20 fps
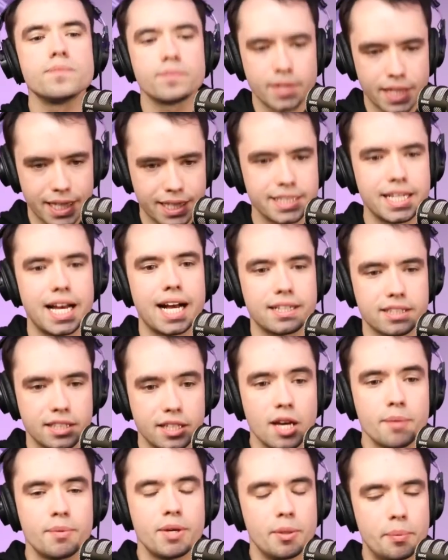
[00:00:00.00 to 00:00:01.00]
Exactly.
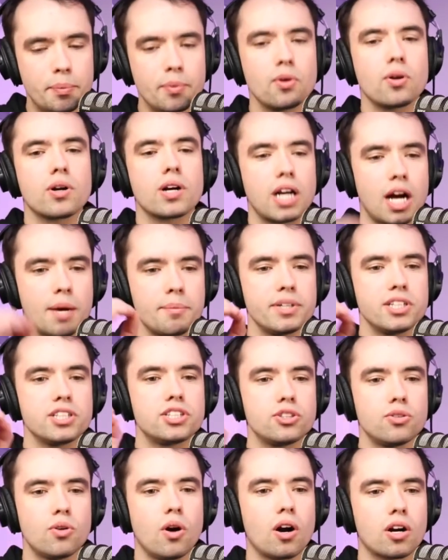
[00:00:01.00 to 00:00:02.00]
People are coming
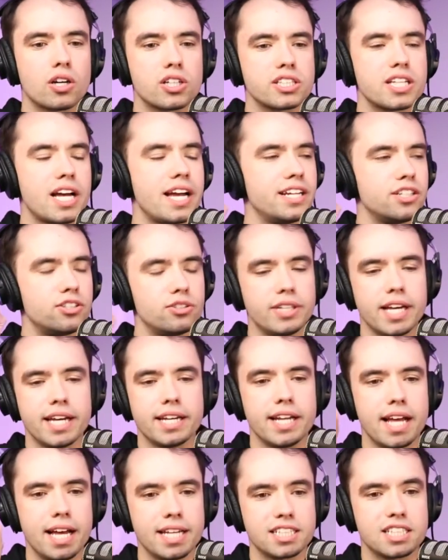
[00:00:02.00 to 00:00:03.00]
to our site to get an
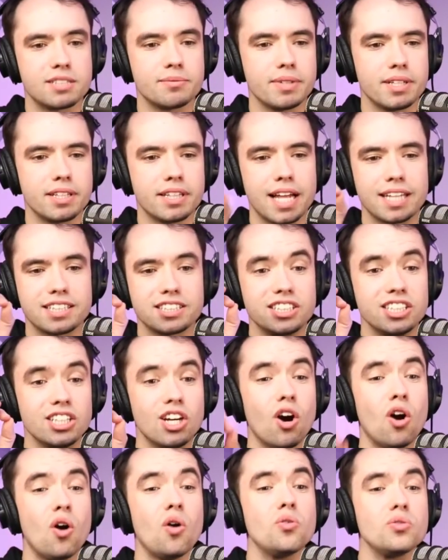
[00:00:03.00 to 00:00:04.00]
estimate. That's the
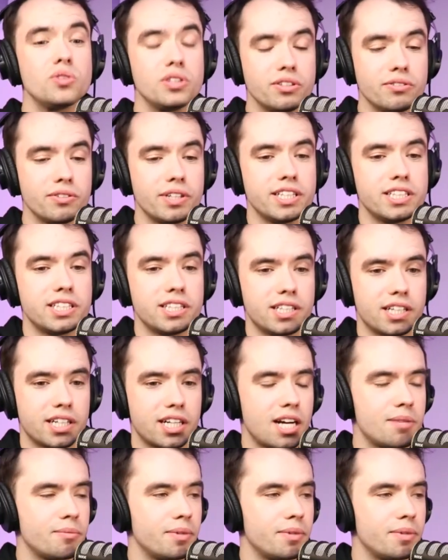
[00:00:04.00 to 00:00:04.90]
only reason they're coming.